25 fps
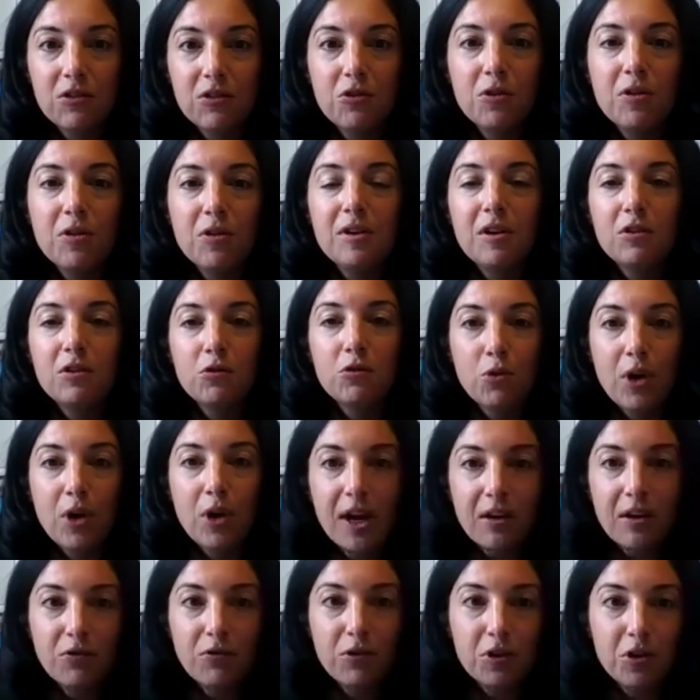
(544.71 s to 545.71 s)
so that it's
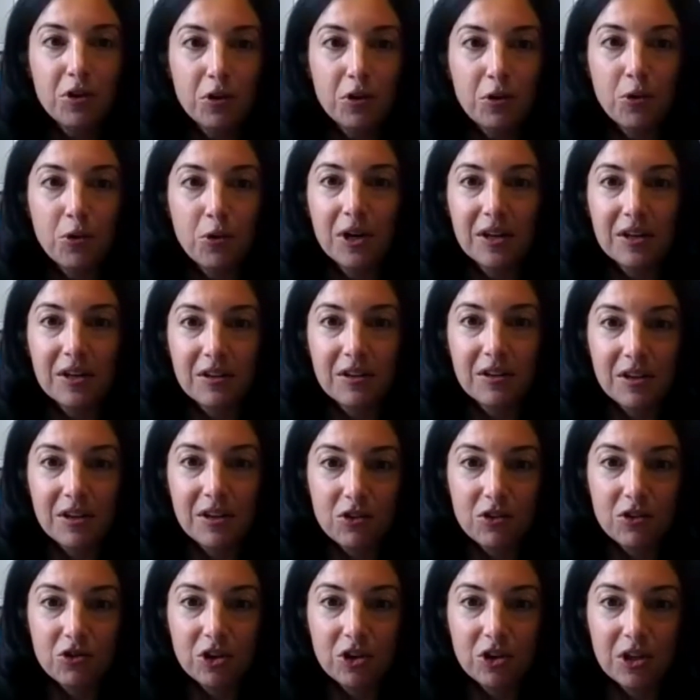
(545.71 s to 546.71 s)
right for your
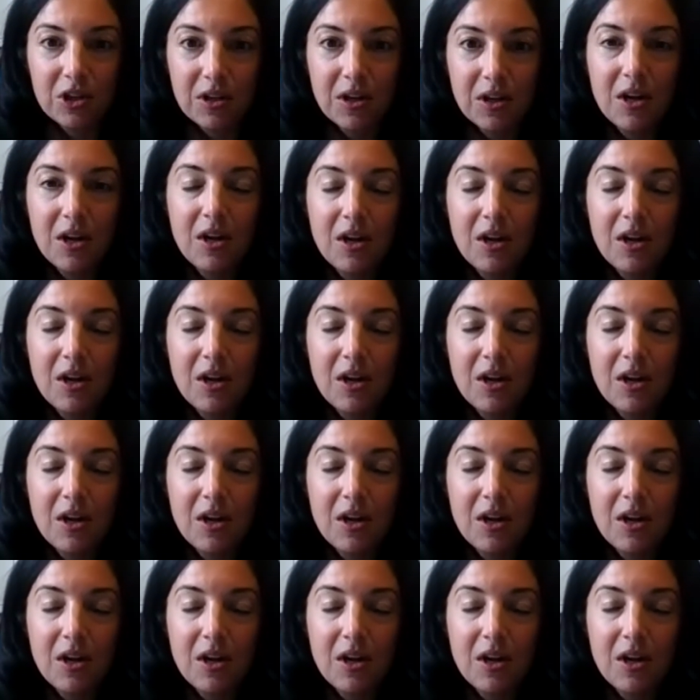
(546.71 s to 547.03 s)
organization?